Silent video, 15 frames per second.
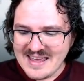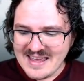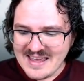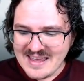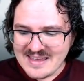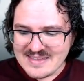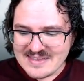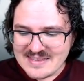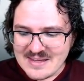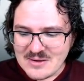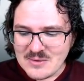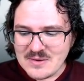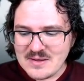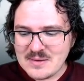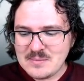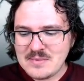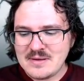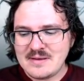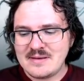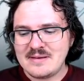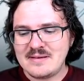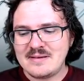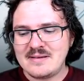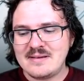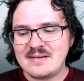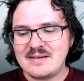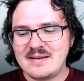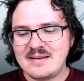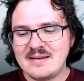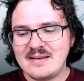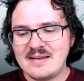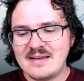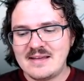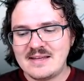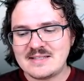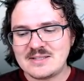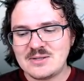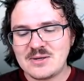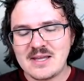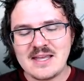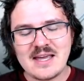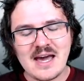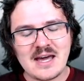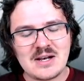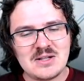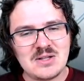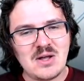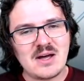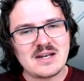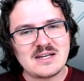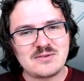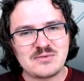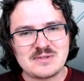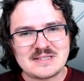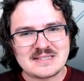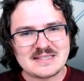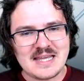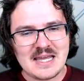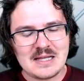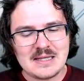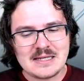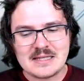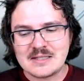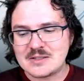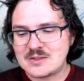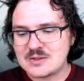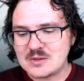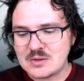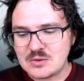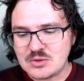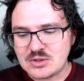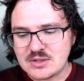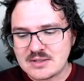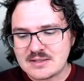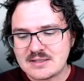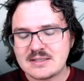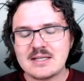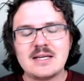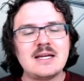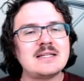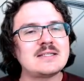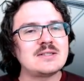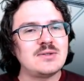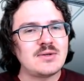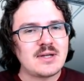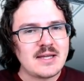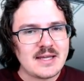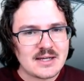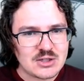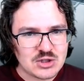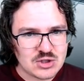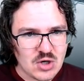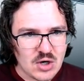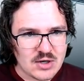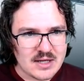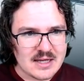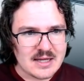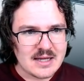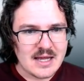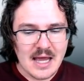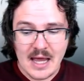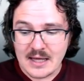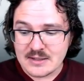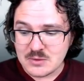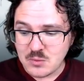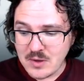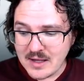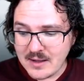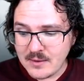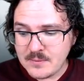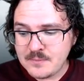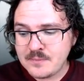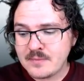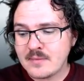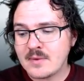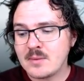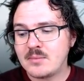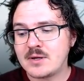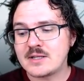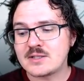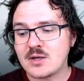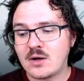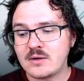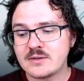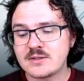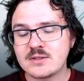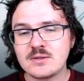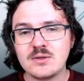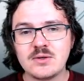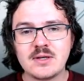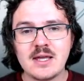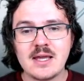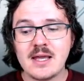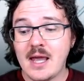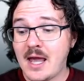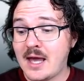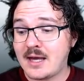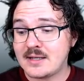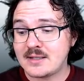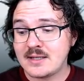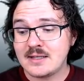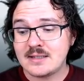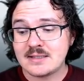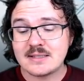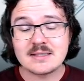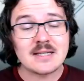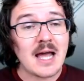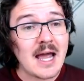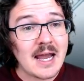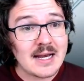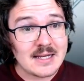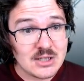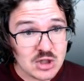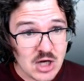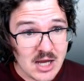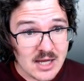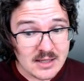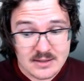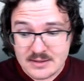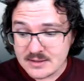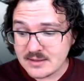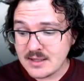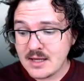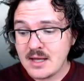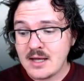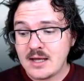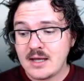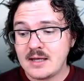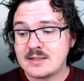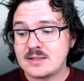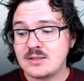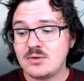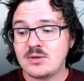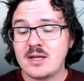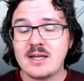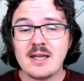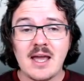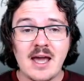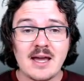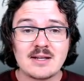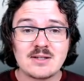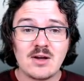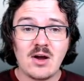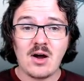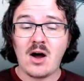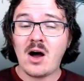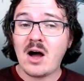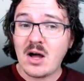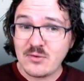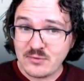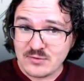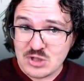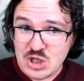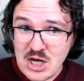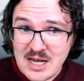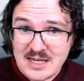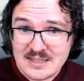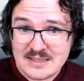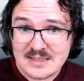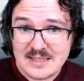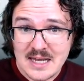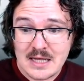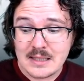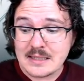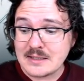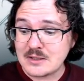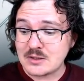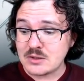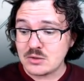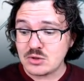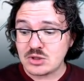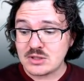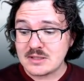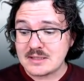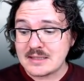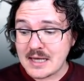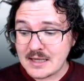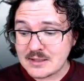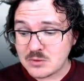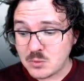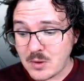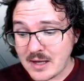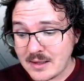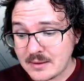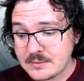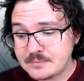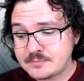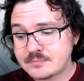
Ethereum is looking at a lot of different scaling solutions. It's looking at sharding as well, but it's also looking at side chains. It's looking at off-chain scaling solutions as well.